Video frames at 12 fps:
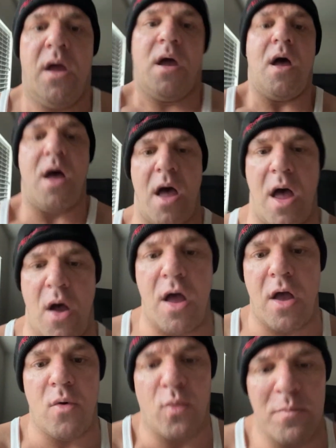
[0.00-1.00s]

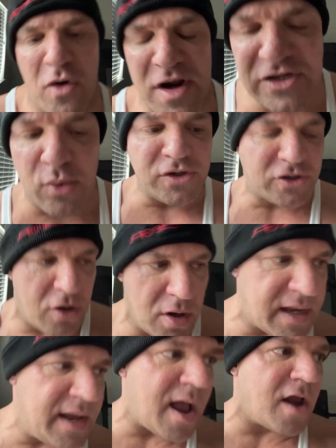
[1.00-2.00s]
Marissa was
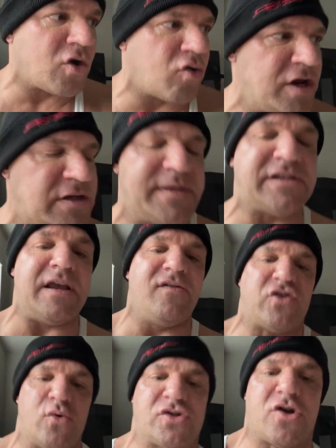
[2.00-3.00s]
cooking on Christmas Eve. She
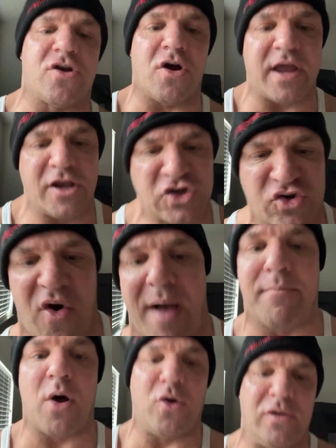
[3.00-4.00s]
was cooking
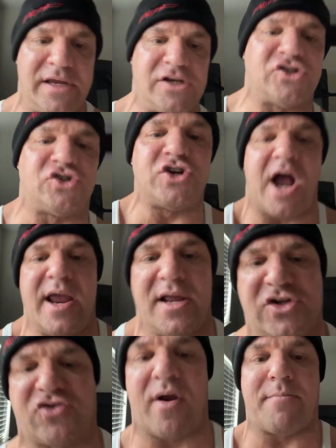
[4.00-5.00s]
strombolis, giant
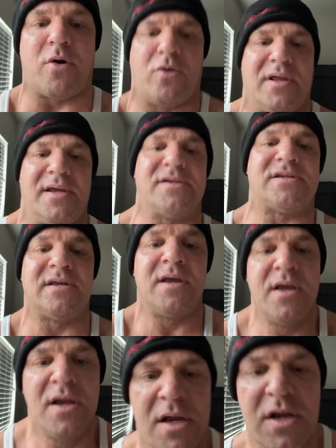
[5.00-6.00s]
strombolis.
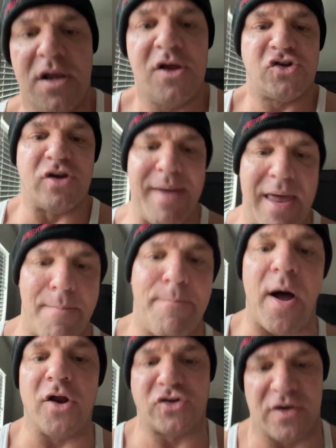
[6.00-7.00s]
She made a
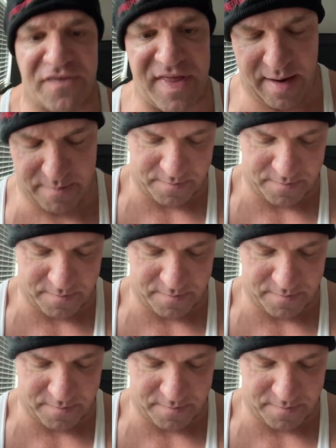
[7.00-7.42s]
bunch of them.